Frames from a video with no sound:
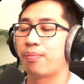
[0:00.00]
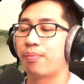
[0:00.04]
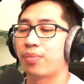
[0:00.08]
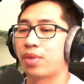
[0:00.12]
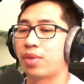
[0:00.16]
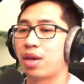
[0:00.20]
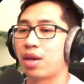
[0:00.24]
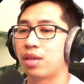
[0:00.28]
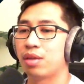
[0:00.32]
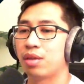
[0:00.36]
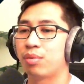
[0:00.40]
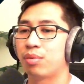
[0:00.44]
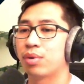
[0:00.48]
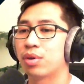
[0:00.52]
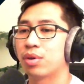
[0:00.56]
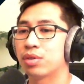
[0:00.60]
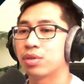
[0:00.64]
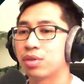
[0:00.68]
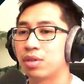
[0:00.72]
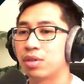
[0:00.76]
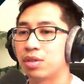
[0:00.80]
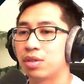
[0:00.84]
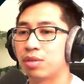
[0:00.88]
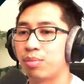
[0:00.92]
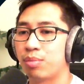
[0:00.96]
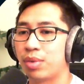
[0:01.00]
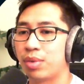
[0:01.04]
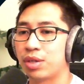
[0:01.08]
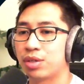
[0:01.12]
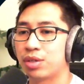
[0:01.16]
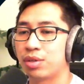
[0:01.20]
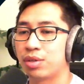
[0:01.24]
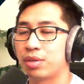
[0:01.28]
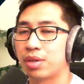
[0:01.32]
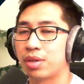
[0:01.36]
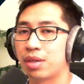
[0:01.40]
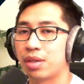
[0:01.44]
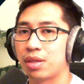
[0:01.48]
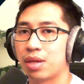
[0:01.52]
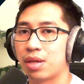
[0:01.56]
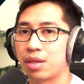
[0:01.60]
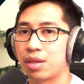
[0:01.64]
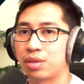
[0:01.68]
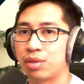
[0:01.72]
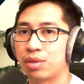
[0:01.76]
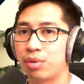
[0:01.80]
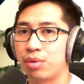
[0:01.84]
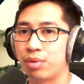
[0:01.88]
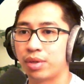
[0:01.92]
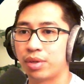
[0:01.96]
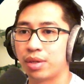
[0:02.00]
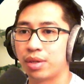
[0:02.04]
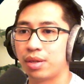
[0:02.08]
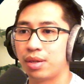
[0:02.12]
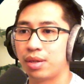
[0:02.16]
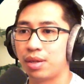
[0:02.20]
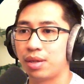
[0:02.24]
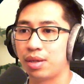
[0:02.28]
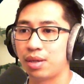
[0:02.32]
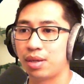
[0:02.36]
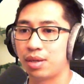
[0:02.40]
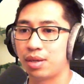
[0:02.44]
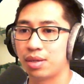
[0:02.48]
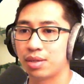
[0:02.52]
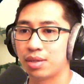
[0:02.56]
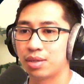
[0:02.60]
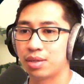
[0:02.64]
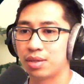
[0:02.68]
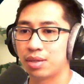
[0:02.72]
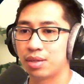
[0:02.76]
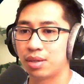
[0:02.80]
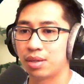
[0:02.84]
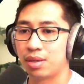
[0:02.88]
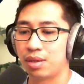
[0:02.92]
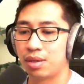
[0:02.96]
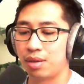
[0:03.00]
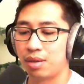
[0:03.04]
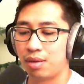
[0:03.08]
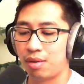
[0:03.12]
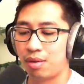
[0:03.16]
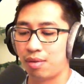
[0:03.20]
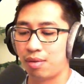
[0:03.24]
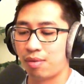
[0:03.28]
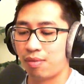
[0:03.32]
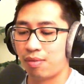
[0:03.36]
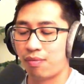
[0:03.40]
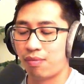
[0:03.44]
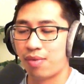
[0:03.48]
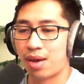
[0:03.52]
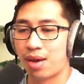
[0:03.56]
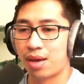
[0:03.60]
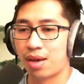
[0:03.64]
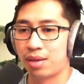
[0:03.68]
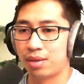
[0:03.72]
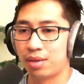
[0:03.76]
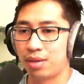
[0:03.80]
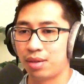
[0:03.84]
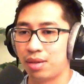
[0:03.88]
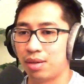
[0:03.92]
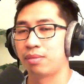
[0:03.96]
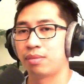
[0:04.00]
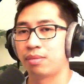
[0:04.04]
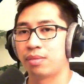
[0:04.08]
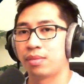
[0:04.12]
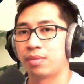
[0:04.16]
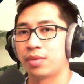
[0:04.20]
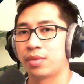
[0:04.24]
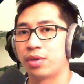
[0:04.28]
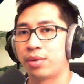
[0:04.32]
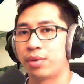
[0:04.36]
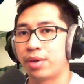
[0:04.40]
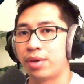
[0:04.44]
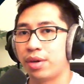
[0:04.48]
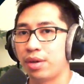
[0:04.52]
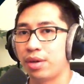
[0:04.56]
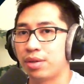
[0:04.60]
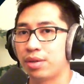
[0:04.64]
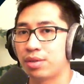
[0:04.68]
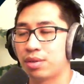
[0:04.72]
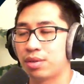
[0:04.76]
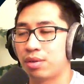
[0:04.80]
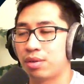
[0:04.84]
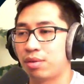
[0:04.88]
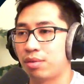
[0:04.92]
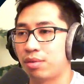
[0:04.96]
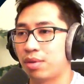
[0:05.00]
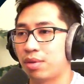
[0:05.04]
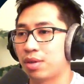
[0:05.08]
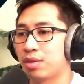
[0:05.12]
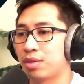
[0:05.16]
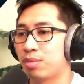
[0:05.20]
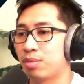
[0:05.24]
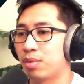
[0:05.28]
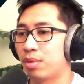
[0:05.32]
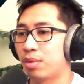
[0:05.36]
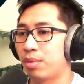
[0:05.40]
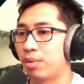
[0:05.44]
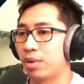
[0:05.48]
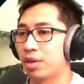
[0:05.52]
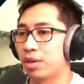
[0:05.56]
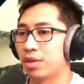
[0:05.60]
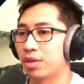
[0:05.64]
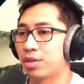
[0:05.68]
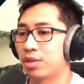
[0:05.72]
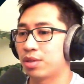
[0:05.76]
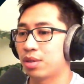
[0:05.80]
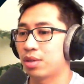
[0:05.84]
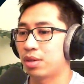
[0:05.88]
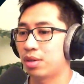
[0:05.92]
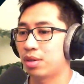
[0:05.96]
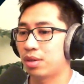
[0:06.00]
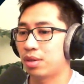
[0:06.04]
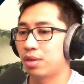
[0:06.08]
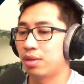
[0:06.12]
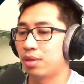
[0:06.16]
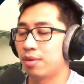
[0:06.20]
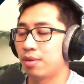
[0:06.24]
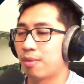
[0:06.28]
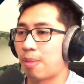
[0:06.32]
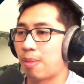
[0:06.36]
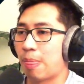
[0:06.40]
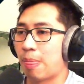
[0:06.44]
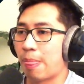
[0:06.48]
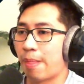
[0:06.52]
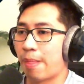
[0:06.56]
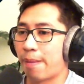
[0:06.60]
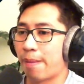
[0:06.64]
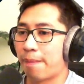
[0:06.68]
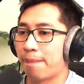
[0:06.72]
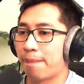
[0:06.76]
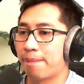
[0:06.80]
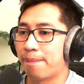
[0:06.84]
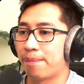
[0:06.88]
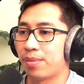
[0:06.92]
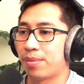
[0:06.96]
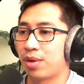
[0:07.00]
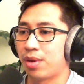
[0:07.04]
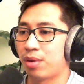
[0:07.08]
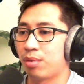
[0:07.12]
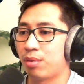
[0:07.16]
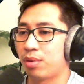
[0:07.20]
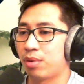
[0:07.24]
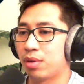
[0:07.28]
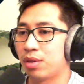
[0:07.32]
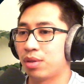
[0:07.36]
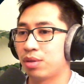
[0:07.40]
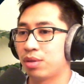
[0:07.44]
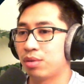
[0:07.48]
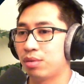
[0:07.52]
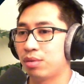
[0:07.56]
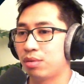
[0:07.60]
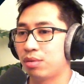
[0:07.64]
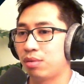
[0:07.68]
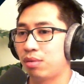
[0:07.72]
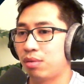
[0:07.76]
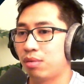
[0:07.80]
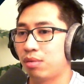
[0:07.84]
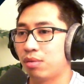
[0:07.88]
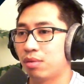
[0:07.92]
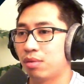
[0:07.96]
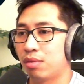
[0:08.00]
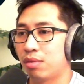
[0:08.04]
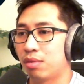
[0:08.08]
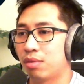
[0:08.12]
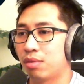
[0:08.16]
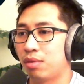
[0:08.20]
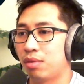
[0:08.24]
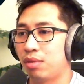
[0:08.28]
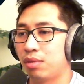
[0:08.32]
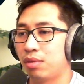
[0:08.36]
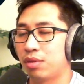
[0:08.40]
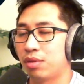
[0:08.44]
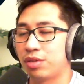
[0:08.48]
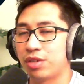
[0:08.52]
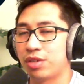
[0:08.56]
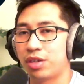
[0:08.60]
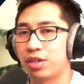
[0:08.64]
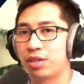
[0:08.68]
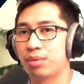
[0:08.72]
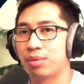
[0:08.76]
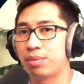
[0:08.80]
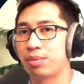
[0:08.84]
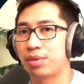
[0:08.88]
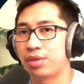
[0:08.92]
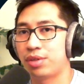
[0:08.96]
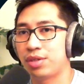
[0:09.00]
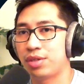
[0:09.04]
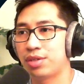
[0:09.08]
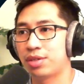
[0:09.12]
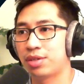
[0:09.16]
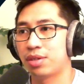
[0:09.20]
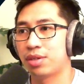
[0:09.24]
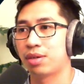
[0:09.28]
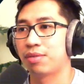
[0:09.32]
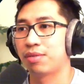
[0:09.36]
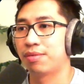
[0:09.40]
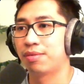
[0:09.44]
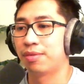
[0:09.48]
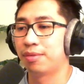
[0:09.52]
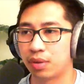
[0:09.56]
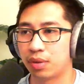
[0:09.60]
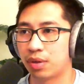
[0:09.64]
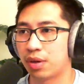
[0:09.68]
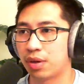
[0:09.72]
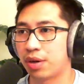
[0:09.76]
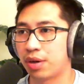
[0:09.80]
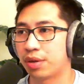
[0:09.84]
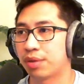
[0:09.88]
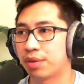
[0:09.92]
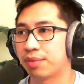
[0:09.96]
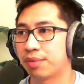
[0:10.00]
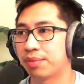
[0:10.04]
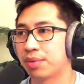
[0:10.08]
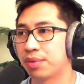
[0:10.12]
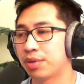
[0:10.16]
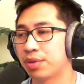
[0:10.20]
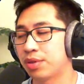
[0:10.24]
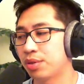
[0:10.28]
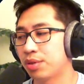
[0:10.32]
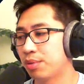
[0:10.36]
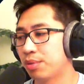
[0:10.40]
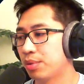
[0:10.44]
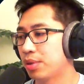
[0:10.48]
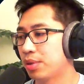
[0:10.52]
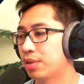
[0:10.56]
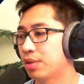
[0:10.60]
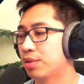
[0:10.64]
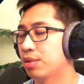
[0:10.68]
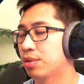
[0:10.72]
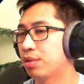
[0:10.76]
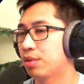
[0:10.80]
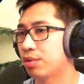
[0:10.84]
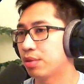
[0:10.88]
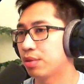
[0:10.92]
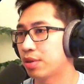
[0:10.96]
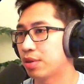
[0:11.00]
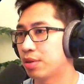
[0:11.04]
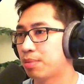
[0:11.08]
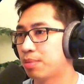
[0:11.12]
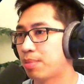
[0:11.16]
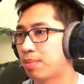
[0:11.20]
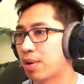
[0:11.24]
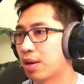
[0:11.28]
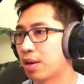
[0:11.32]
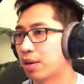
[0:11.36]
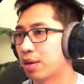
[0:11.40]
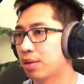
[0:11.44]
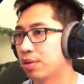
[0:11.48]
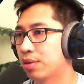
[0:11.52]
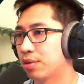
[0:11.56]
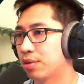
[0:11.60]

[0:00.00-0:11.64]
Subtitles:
And then we also need to make sure that that token is valid. Okay, so that's where we're gonna start, and we're gonna do the JWT stuff. All right, the first thing we need to do is back in the